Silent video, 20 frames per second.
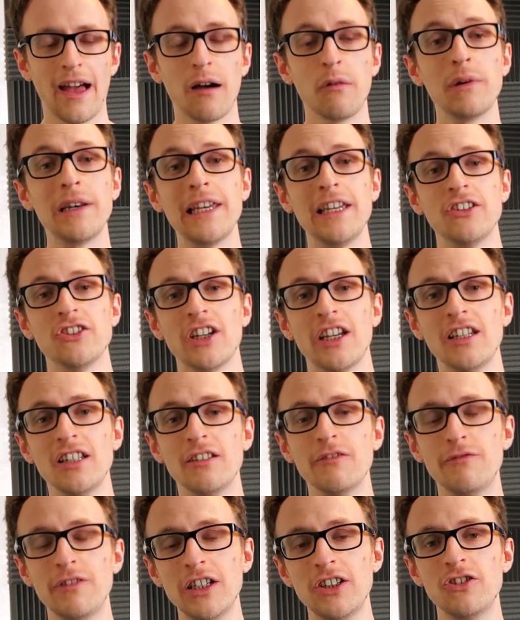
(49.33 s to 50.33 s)
How will each
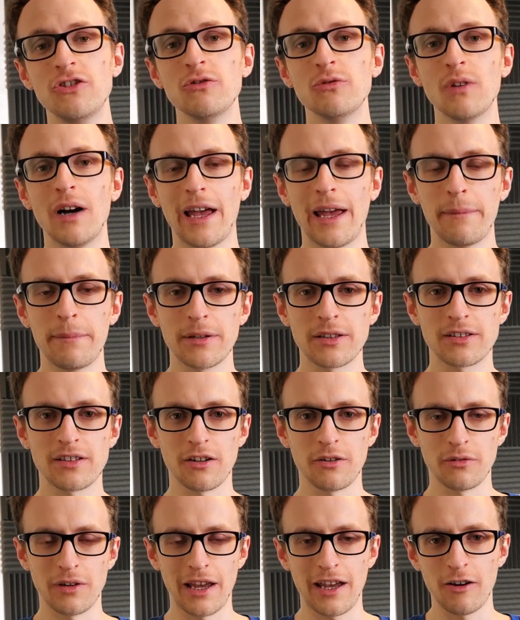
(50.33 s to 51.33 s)
individual
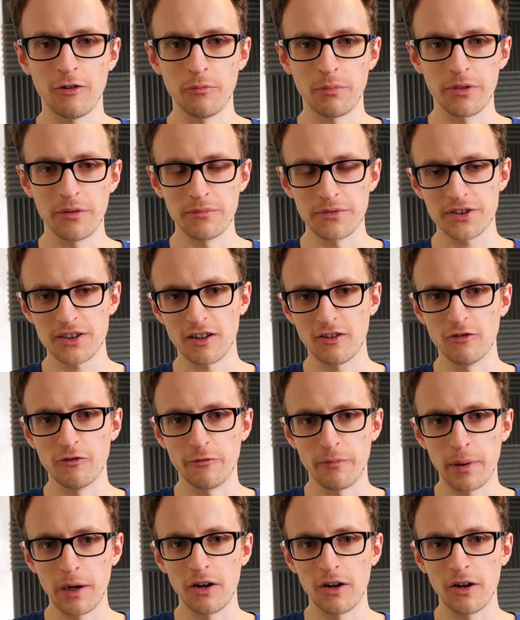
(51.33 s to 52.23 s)
episode help them solve